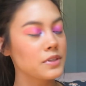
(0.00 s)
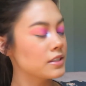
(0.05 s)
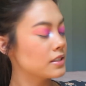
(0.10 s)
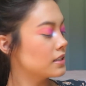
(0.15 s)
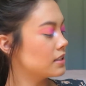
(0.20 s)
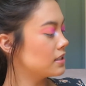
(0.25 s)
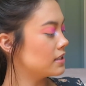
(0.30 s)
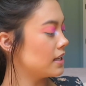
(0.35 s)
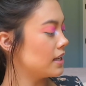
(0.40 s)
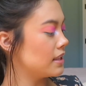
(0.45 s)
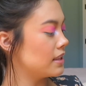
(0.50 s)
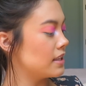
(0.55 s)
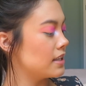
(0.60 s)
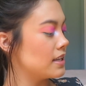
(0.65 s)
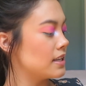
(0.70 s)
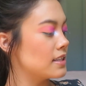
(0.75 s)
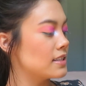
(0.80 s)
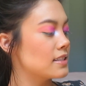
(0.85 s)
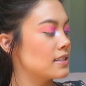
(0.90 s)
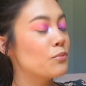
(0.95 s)
just gonna take
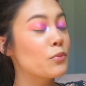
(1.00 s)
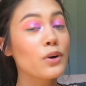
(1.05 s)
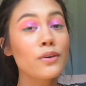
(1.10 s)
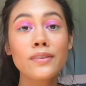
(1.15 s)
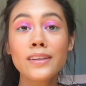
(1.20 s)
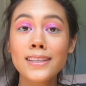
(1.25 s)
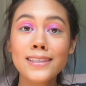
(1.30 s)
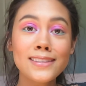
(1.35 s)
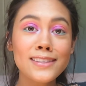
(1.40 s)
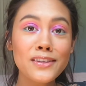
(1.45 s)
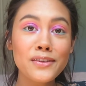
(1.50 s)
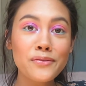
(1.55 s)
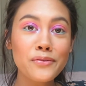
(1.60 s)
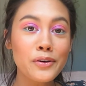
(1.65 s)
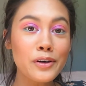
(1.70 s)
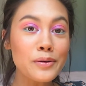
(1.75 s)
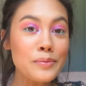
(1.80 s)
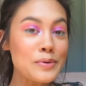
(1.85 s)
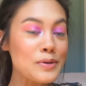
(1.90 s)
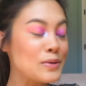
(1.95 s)
this. Morphe is still
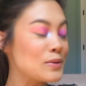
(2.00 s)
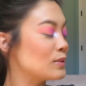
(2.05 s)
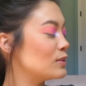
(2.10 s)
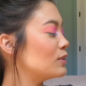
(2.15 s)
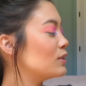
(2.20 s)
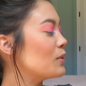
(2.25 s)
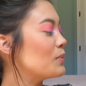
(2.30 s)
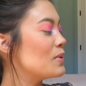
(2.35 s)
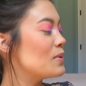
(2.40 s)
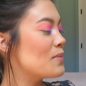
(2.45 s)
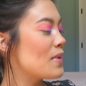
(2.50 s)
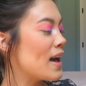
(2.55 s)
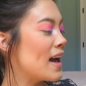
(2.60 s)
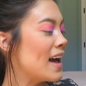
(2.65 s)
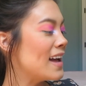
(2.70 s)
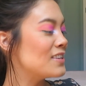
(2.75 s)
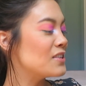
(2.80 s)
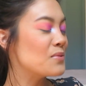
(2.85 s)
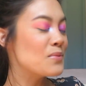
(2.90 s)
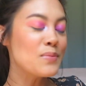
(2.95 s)
affordable. Don't be
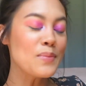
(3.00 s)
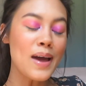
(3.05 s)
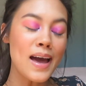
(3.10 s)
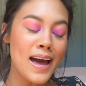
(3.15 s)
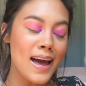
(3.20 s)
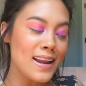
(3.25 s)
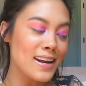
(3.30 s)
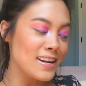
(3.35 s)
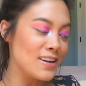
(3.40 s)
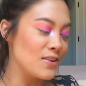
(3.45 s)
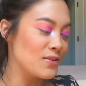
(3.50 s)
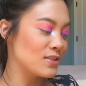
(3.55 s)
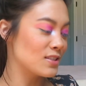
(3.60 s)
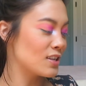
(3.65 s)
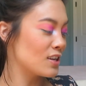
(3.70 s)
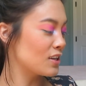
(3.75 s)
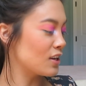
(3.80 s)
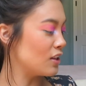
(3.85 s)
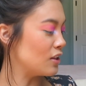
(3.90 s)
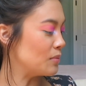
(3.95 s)
mad, don't be mad. I know it's
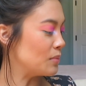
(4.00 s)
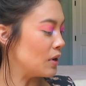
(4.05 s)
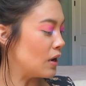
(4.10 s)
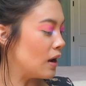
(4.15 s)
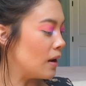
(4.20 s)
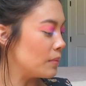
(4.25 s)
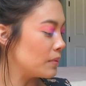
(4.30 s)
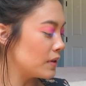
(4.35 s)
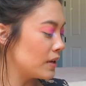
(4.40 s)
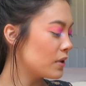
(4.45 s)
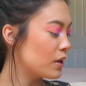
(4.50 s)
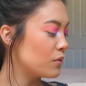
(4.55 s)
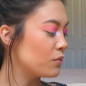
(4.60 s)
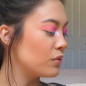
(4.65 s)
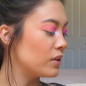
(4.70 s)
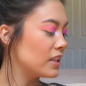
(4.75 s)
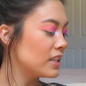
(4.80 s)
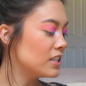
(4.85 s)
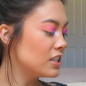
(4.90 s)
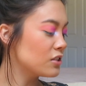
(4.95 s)
not Colourpop, but I
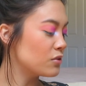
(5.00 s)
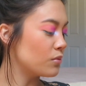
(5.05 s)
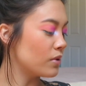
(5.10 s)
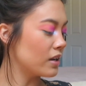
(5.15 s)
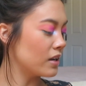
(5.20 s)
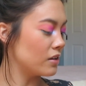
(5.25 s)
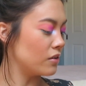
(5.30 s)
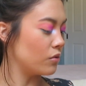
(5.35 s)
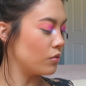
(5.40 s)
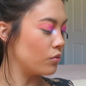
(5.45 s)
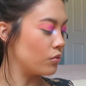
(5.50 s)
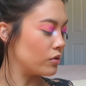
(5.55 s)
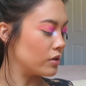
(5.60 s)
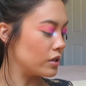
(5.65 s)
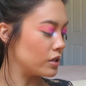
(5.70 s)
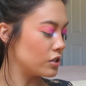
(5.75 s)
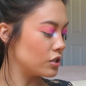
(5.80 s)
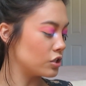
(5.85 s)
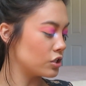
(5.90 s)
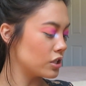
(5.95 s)
really just want an
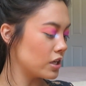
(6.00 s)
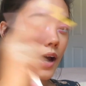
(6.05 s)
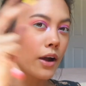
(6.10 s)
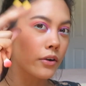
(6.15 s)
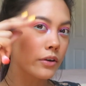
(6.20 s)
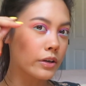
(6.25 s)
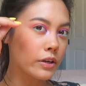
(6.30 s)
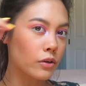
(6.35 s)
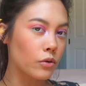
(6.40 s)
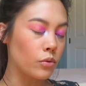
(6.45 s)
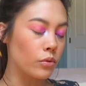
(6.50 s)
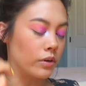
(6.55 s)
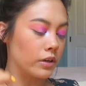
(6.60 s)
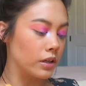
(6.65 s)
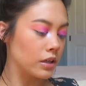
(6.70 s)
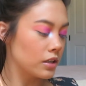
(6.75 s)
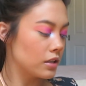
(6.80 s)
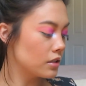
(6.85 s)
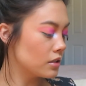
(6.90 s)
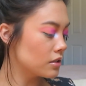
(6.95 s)
orange outer
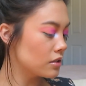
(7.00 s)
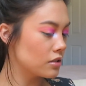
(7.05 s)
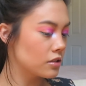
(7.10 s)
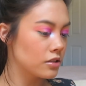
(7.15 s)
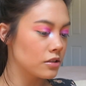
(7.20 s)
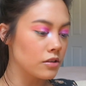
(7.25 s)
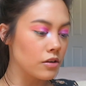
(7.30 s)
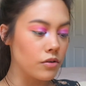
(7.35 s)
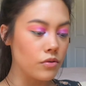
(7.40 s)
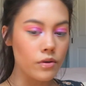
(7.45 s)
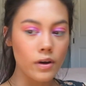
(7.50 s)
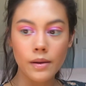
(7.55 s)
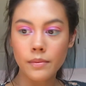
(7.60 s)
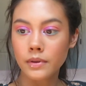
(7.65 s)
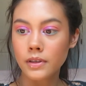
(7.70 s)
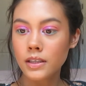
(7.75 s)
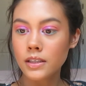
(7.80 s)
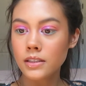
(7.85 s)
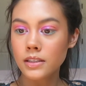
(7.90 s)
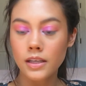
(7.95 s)
corner, so I'm
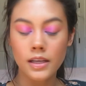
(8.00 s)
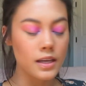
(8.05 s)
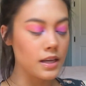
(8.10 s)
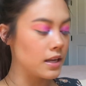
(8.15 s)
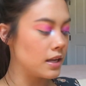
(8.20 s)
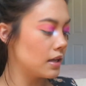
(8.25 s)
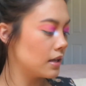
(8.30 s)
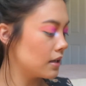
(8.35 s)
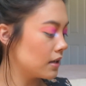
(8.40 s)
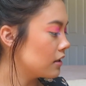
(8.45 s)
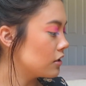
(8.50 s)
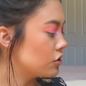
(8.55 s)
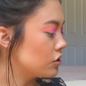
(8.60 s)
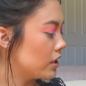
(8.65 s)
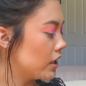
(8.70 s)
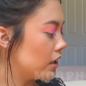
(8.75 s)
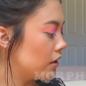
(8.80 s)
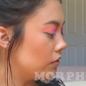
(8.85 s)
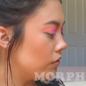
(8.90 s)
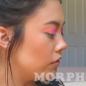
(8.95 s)
gonna take the
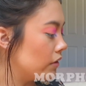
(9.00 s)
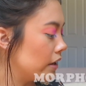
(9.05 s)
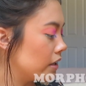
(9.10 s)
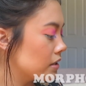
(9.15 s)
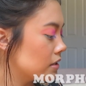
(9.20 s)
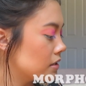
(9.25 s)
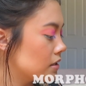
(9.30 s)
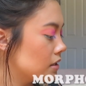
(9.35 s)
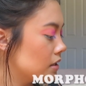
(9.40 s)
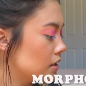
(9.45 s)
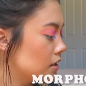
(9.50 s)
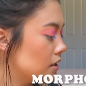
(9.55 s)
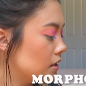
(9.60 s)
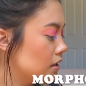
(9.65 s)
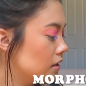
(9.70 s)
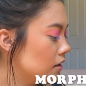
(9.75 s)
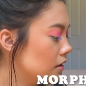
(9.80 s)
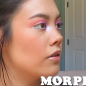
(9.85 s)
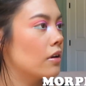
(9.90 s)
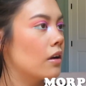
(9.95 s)
shade
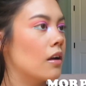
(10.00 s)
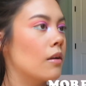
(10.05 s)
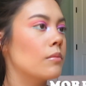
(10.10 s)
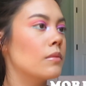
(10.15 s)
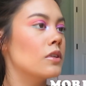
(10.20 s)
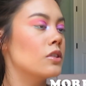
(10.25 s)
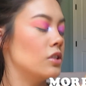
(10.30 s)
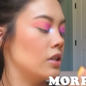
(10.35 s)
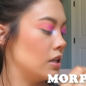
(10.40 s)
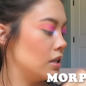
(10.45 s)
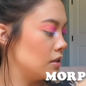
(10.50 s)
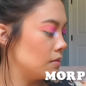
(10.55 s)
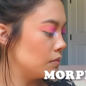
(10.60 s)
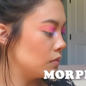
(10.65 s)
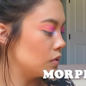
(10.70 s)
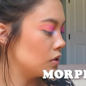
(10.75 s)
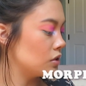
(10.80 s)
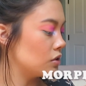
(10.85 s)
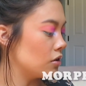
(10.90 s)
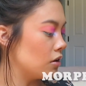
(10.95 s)
Rusted from
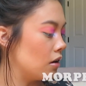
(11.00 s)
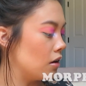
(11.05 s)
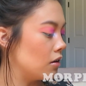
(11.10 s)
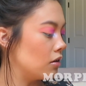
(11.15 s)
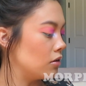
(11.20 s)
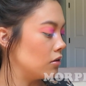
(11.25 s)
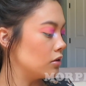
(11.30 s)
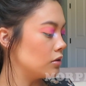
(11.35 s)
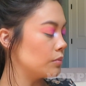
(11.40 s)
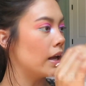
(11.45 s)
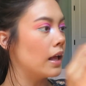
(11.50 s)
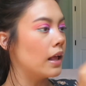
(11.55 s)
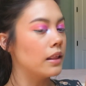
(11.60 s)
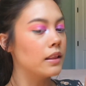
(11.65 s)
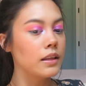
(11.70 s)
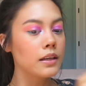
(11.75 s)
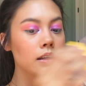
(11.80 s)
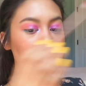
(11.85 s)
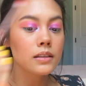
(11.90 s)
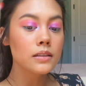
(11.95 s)
James Charles
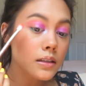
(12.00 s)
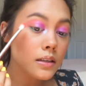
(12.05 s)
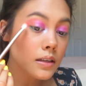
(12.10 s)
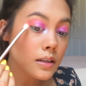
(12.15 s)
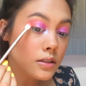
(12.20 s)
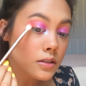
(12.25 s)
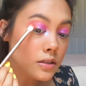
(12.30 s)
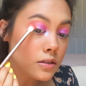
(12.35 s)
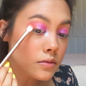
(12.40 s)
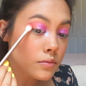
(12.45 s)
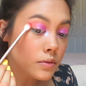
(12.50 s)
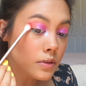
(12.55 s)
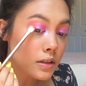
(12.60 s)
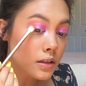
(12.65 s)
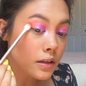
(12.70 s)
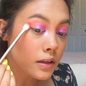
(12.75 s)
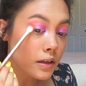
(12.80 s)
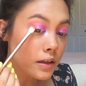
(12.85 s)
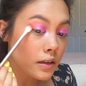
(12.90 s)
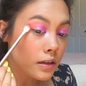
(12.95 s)
palette, and I just want to
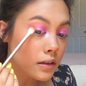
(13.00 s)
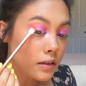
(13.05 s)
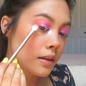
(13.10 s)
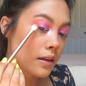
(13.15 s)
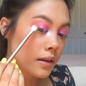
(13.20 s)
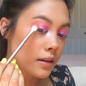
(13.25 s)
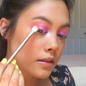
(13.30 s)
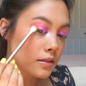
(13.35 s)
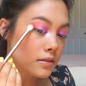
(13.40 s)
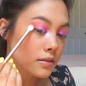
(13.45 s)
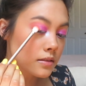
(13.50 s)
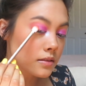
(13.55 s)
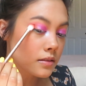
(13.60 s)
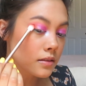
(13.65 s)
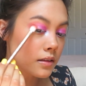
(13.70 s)
like, yes,